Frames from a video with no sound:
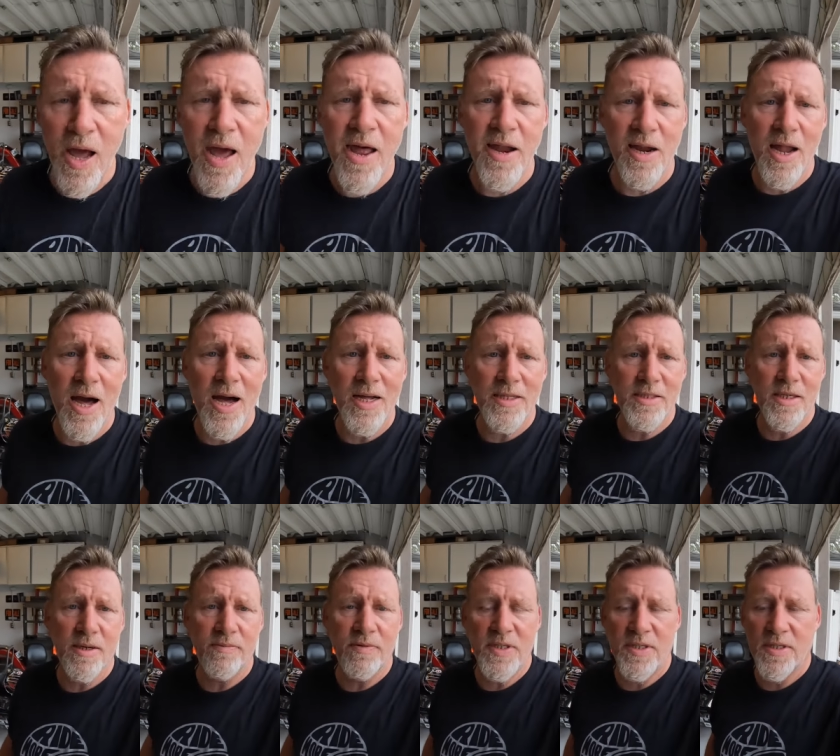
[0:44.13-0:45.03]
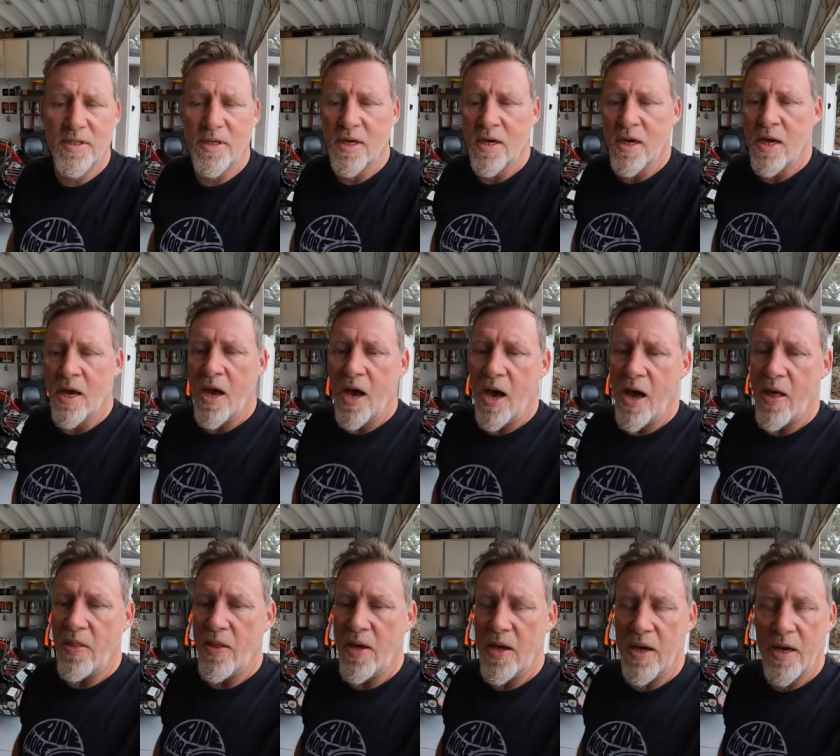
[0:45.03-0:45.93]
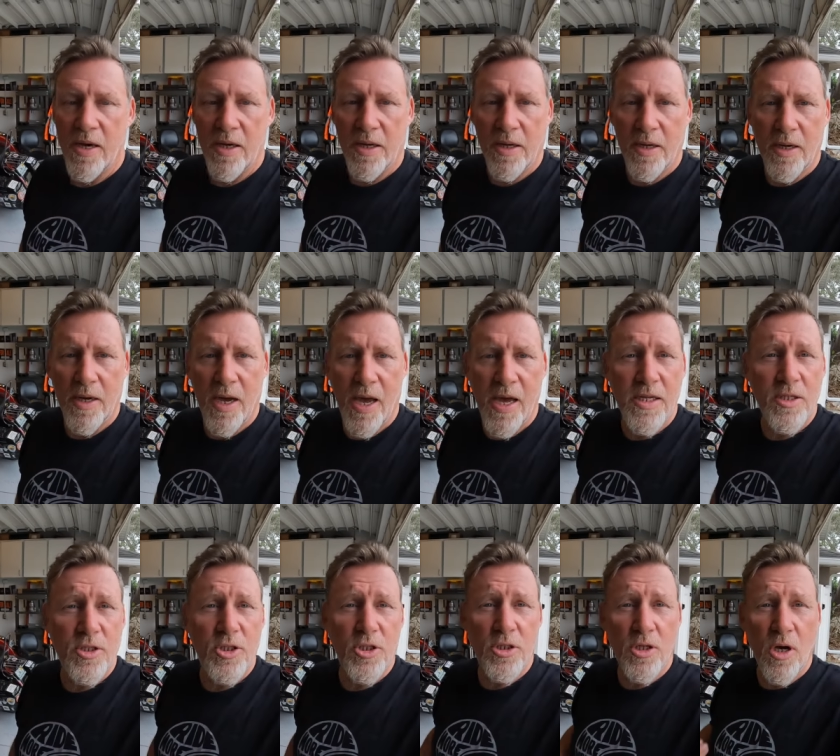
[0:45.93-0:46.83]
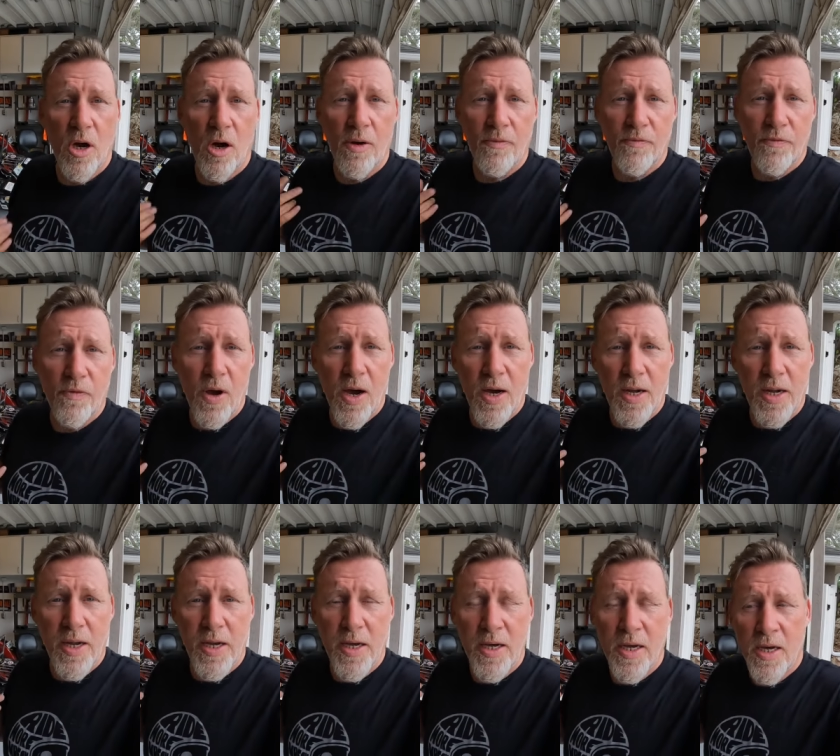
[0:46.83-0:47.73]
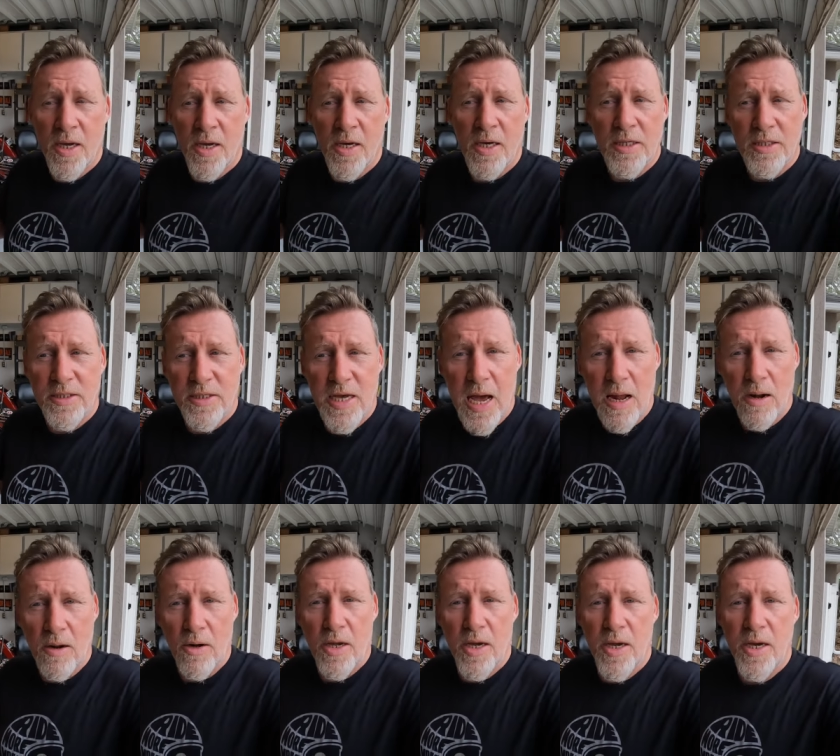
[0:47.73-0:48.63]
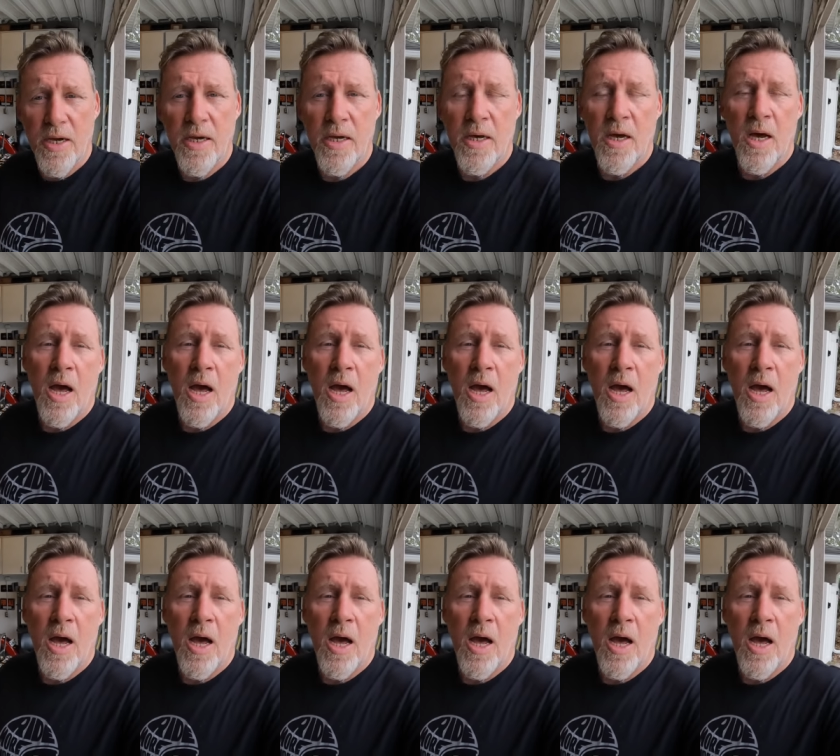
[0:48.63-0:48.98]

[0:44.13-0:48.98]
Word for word: and lots of it. And then uh, Angie's gone Friday, Saturday.